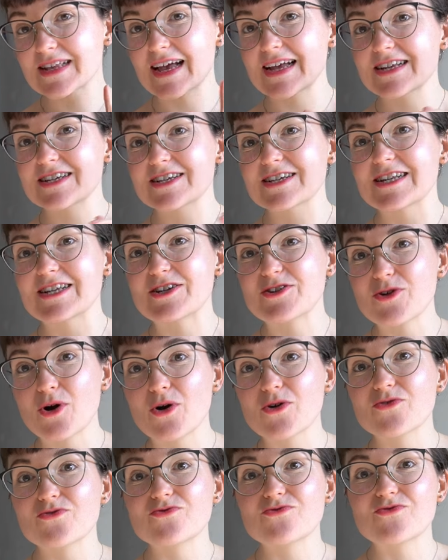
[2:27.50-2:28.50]
actually
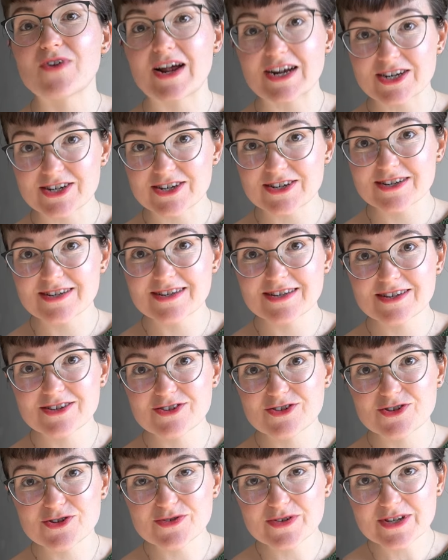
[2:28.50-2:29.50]
not rationed
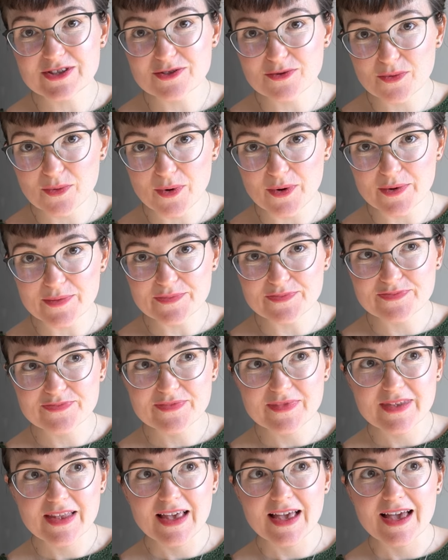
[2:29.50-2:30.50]
during the war.
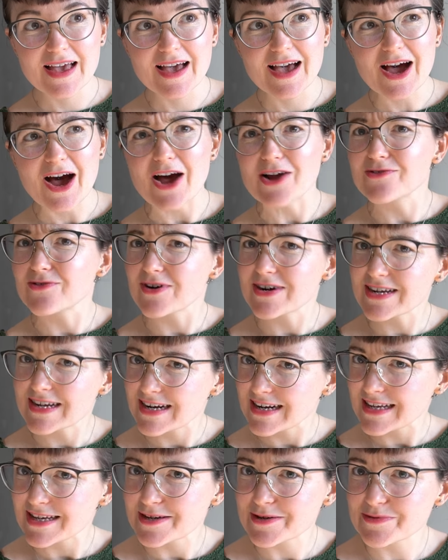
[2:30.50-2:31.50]

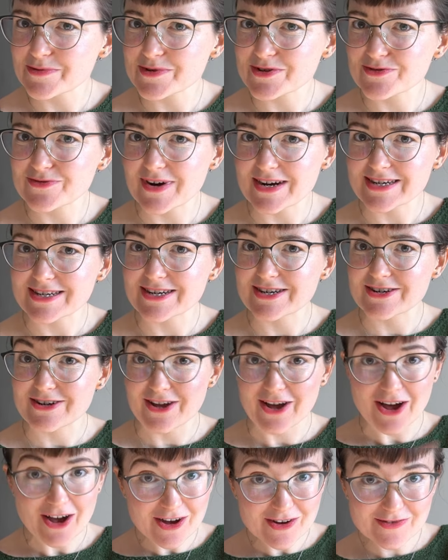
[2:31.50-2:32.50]
Ironically, it was rationed
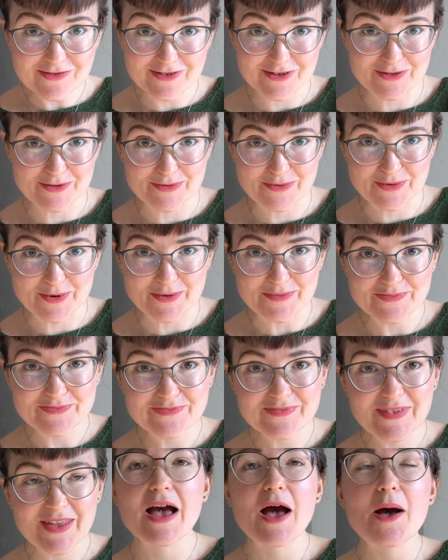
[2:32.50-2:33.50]
after the war,
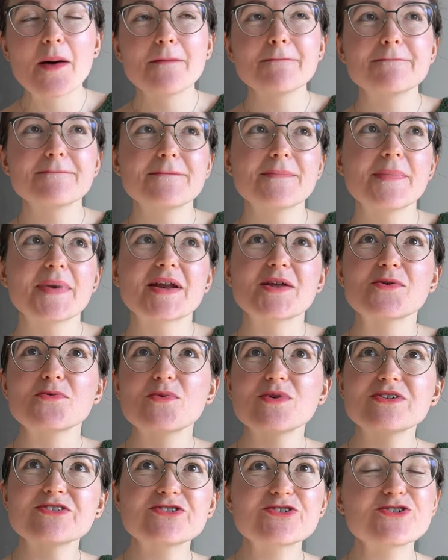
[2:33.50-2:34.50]
but it
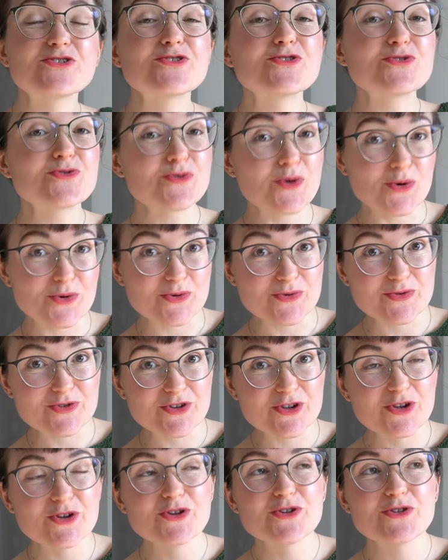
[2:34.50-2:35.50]
was
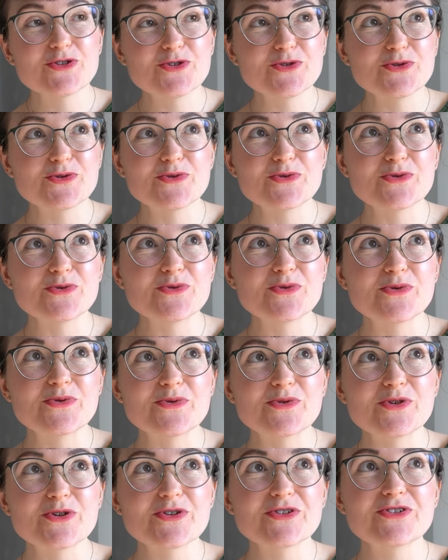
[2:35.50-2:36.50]
controlled.
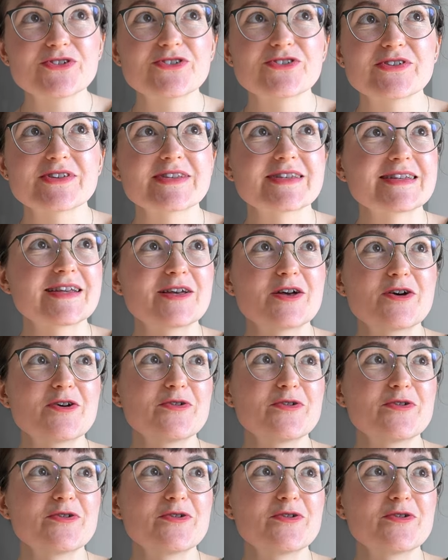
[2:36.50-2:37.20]
You couldn't just